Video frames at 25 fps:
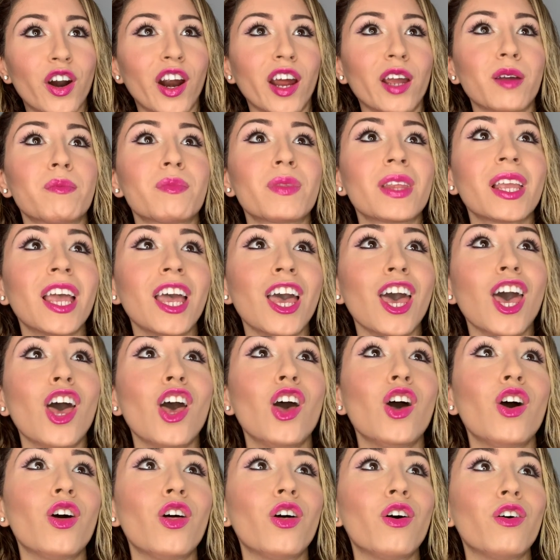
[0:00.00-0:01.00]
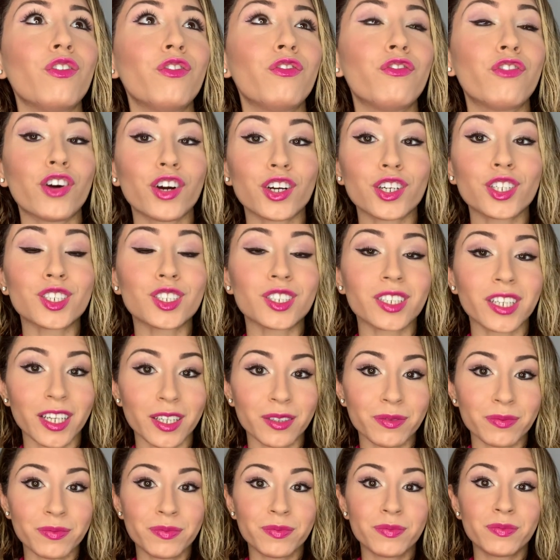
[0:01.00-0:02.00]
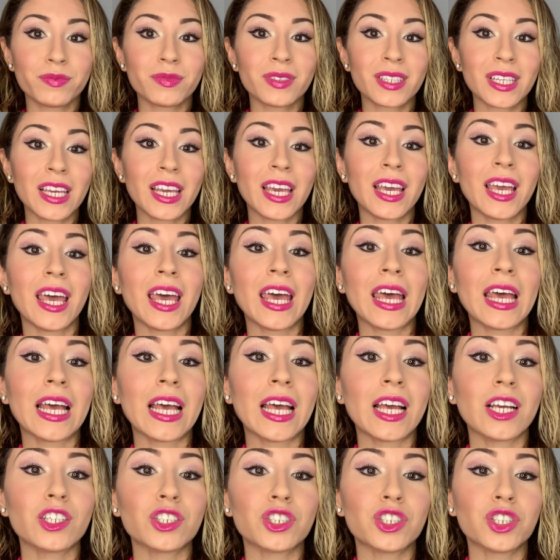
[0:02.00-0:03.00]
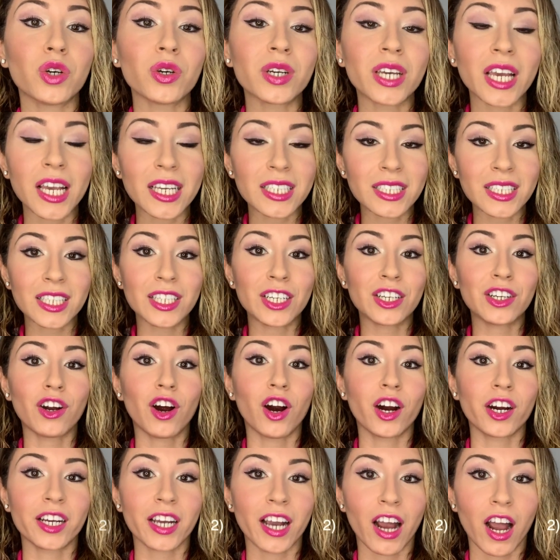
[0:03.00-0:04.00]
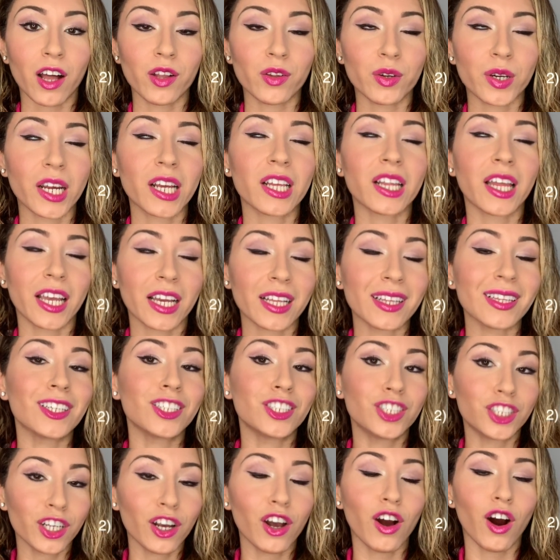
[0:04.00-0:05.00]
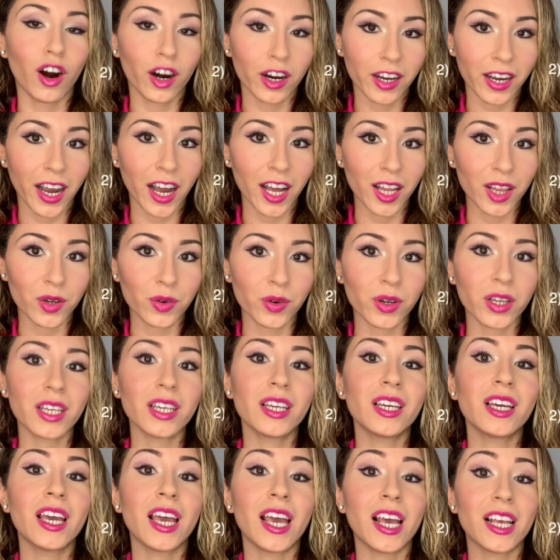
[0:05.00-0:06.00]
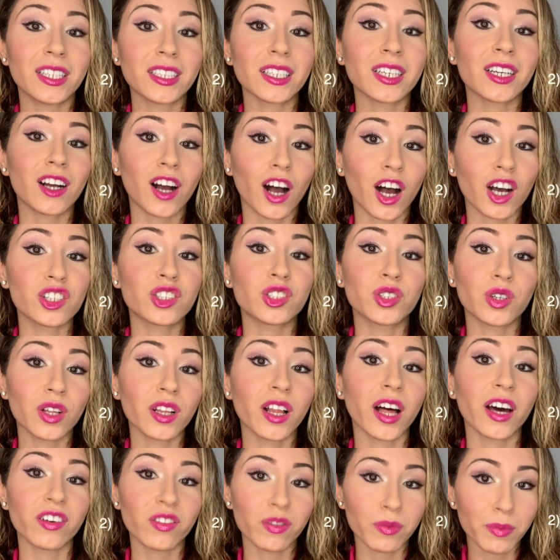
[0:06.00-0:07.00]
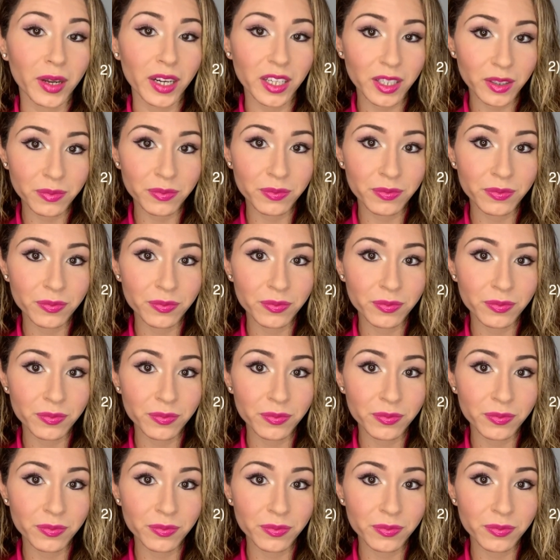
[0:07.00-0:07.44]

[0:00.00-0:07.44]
All right, first thing, showcasing an art gallery, like a legit art gallery, is gonna cost you a lot of money.